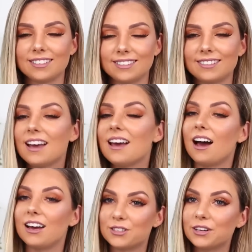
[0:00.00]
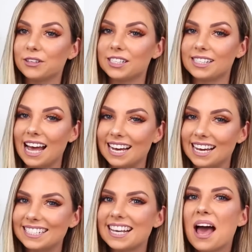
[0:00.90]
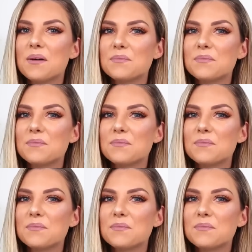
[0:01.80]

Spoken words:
I struggle to say it,